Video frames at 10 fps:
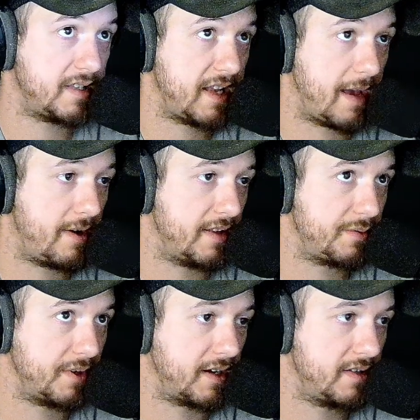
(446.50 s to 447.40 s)
stamina. That's
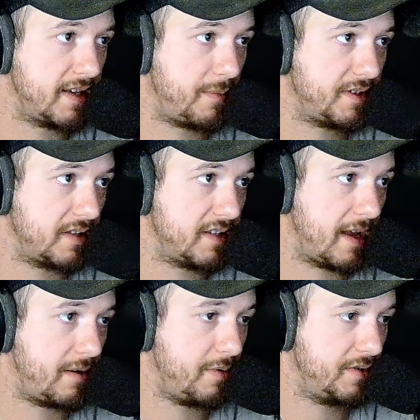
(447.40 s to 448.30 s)
really good. 10%
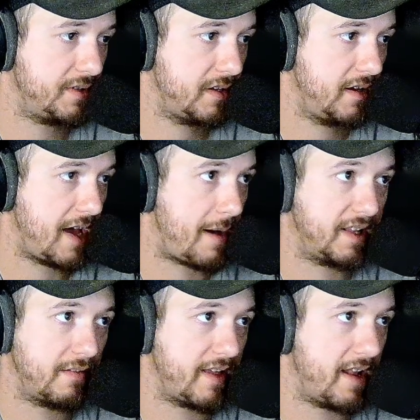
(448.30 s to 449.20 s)
stamina boost. I'm going
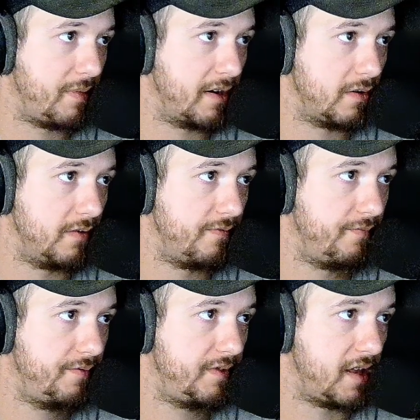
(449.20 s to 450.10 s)
to give that a big old
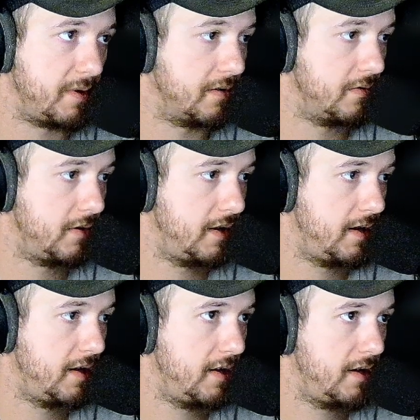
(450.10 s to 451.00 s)
W.
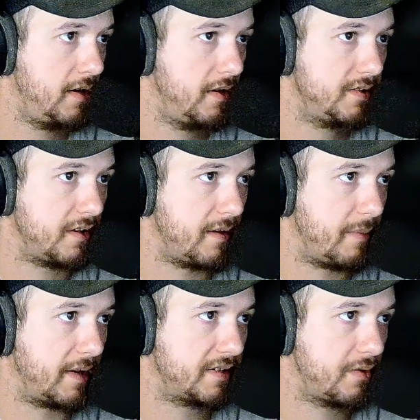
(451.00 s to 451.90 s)
So that
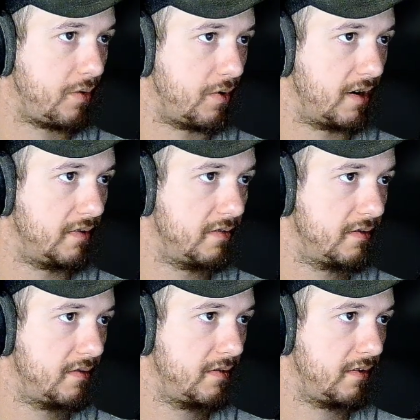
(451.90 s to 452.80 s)
makes corn
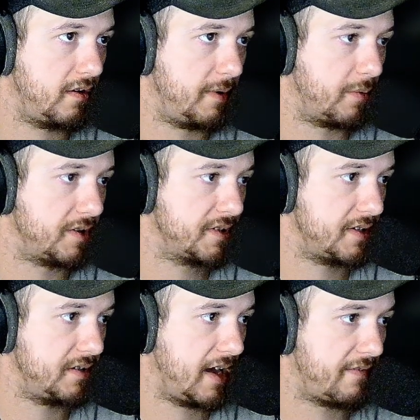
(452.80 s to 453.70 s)
a little bit worse
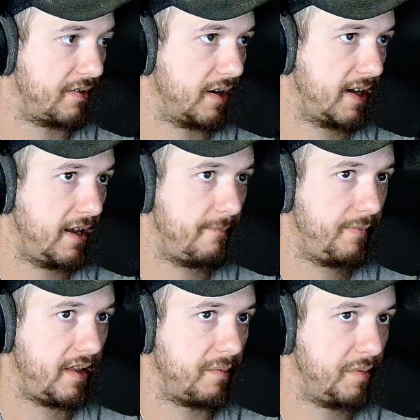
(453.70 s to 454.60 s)
because you have to cook it.
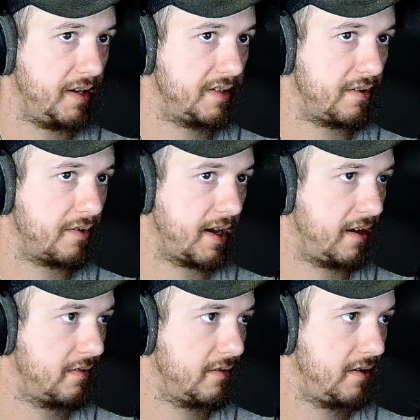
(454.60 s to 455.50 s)
And peas are
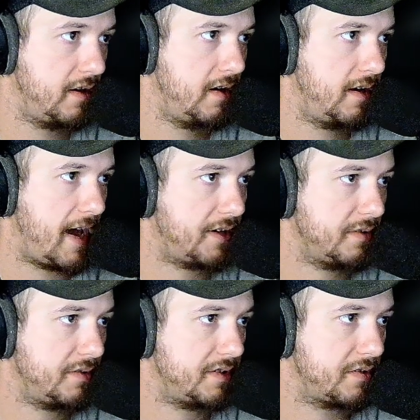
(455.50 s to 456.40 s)
okay.
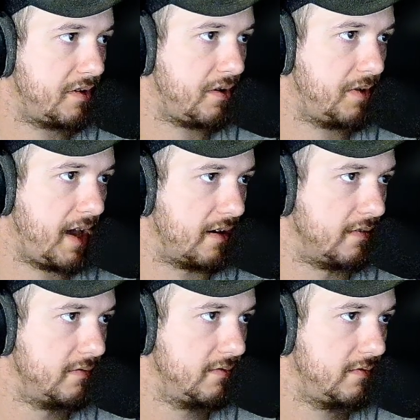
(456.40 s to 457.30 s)
Actually, I'll just go to okay.
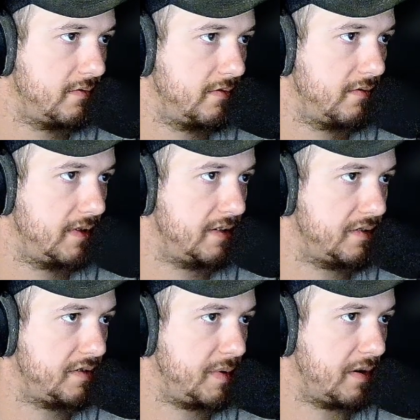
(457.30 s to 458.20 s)
These will
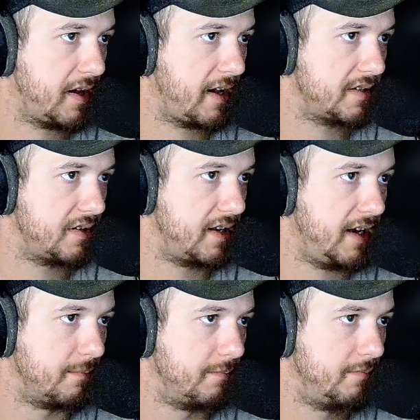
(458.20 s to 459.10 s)
just be okay because you can eat
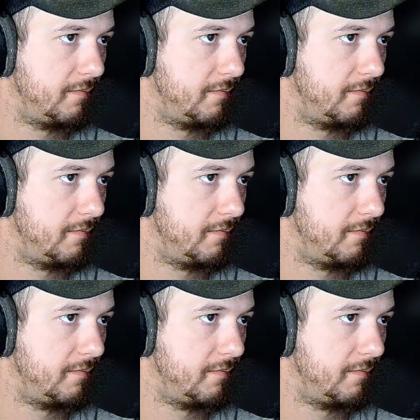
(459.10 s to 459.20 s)
them.